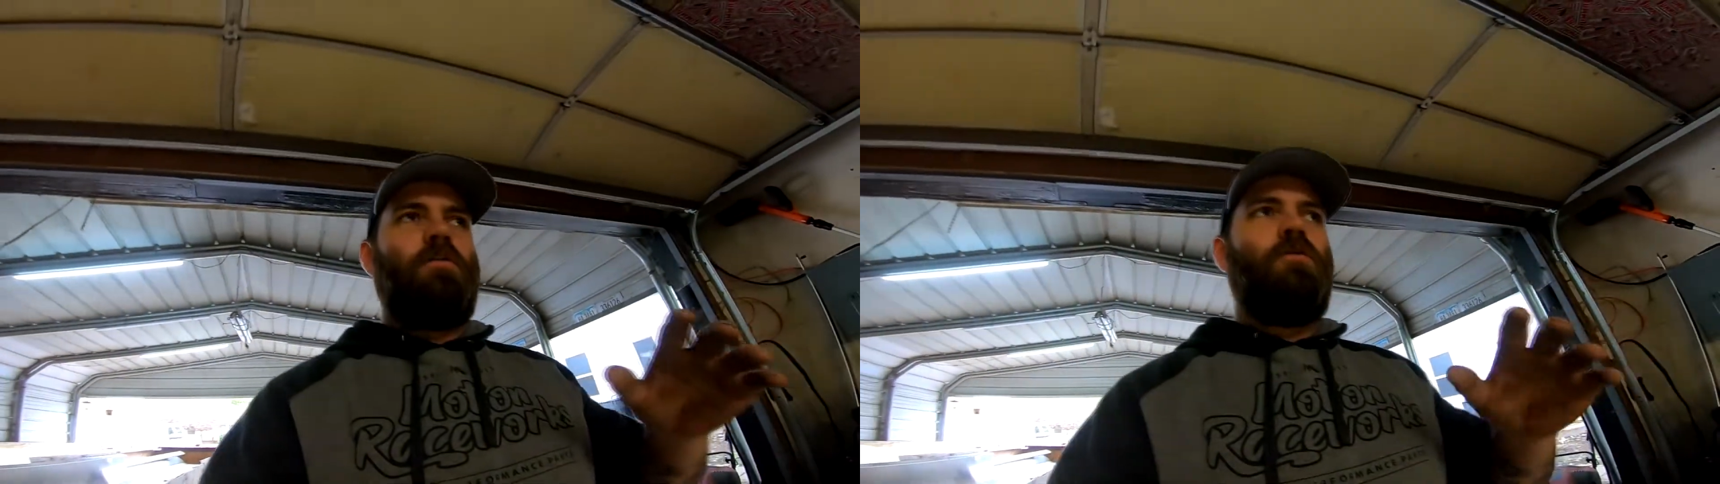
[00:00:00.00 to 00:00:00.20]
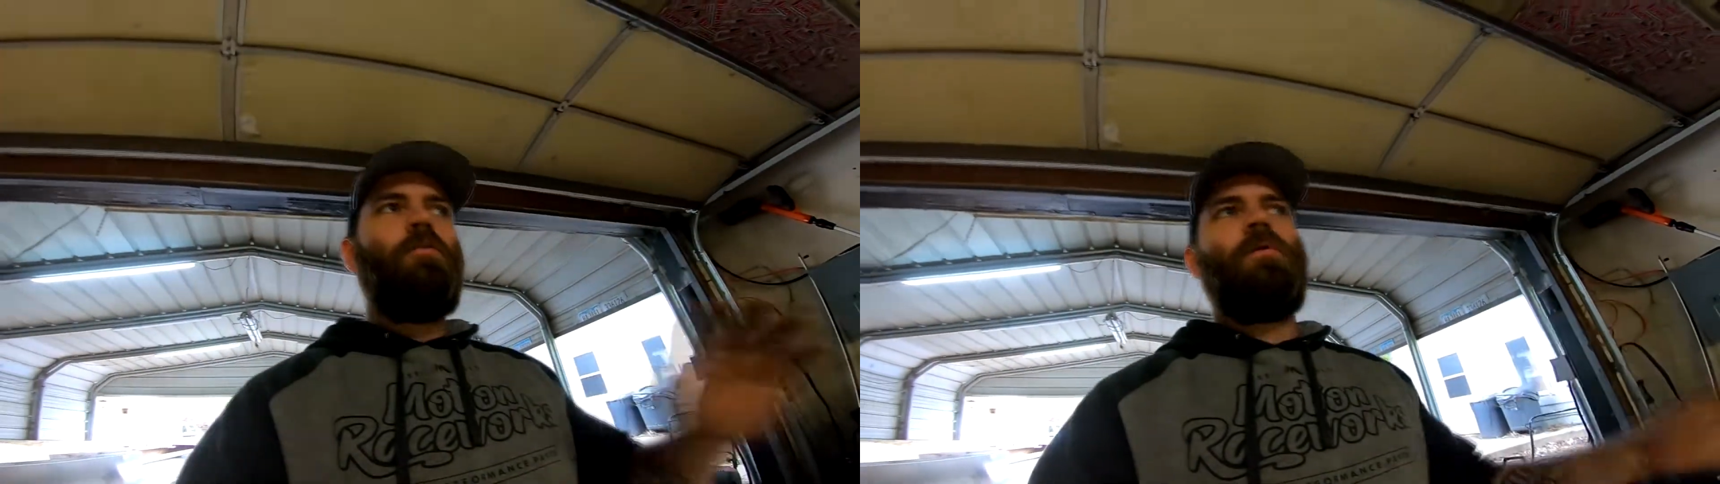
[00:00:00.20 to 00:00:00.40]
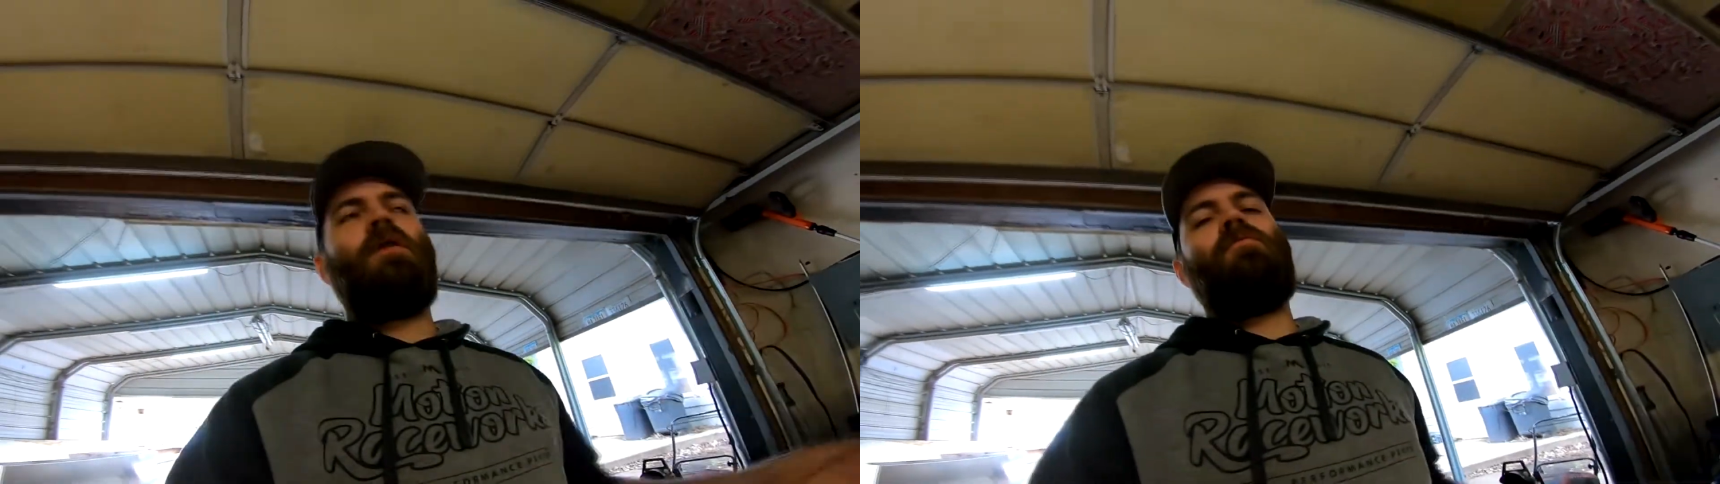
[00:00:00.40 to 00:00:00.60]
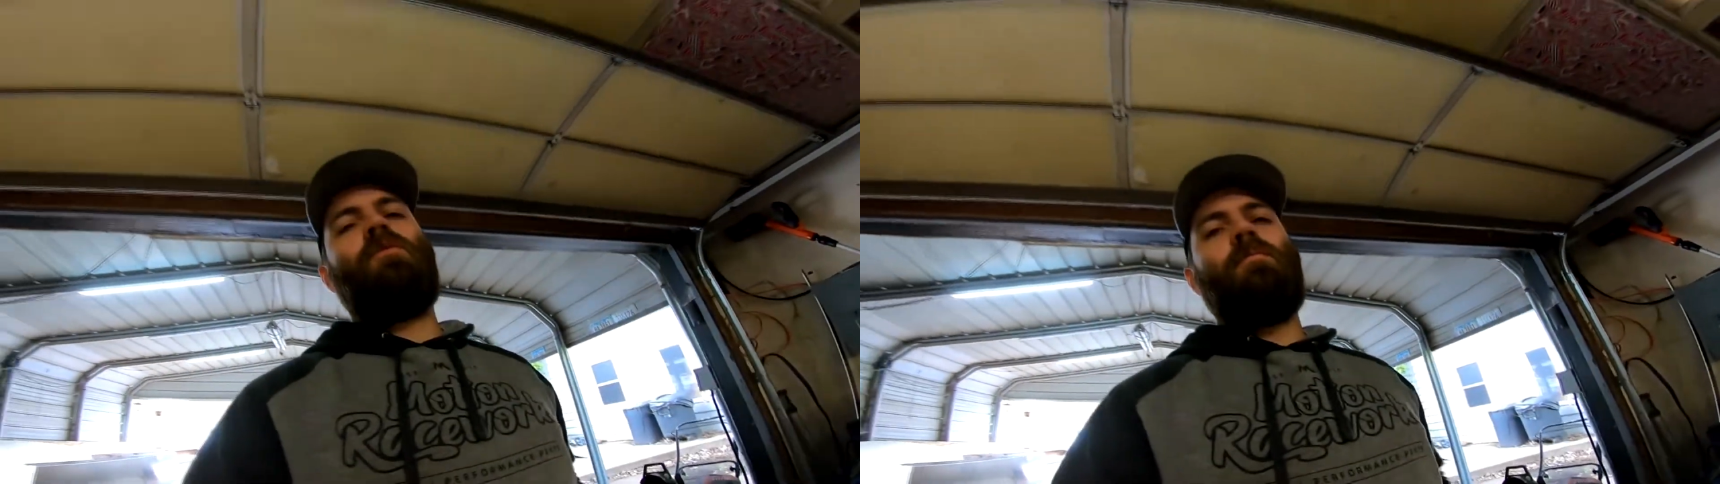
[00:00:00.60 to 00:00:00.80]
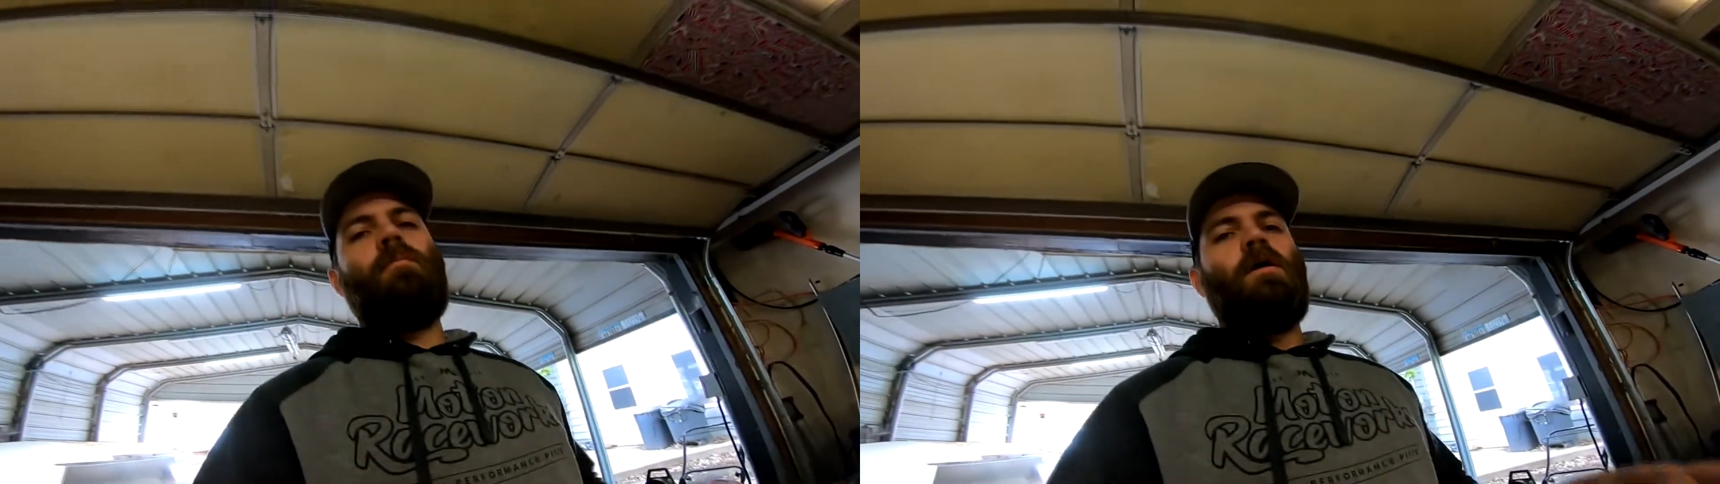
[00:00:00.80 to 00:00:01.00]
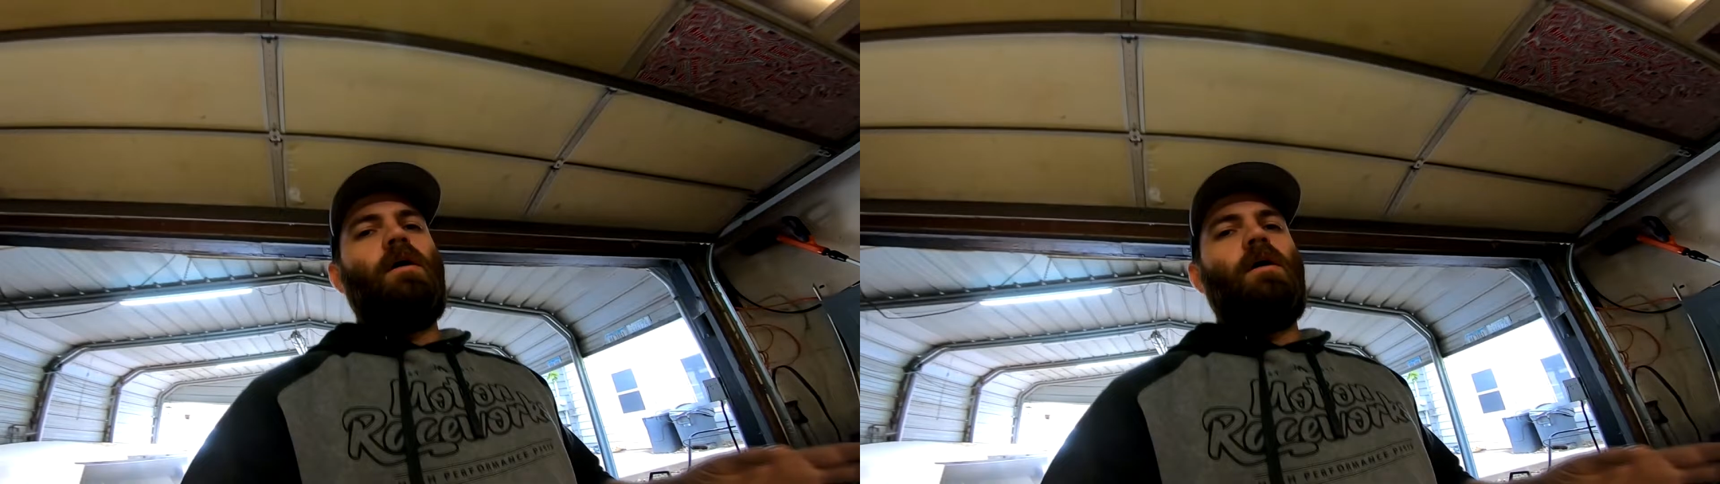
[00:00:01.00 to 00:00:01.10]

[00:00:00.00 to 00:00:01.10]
new platform.